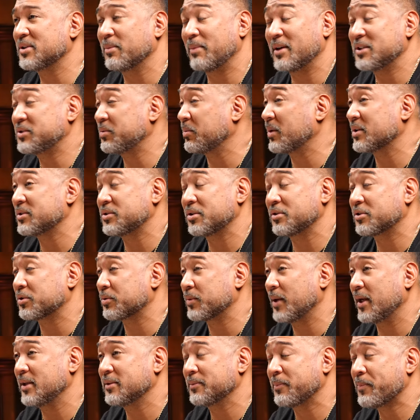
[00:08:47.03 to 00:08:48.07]
It makes me want to
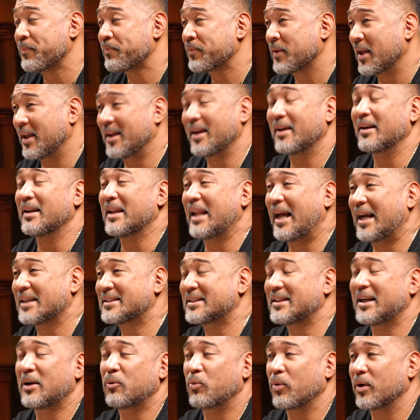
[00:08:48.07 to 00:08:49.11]
create and
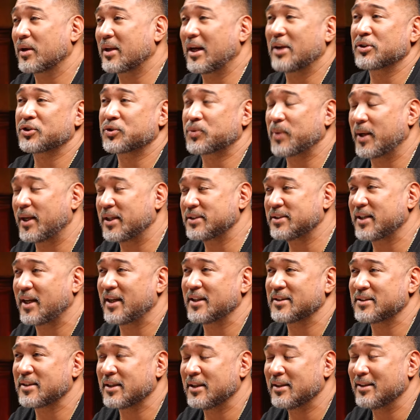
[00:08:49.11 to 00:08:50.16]
outlast and outwork and out
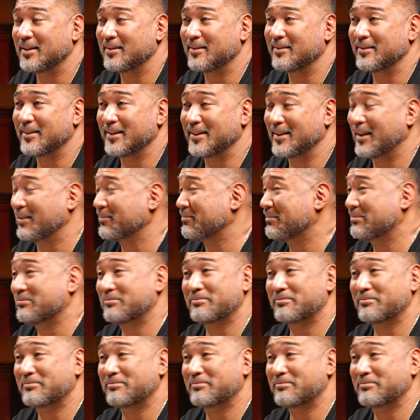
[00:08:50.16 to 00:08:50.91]
strategize and out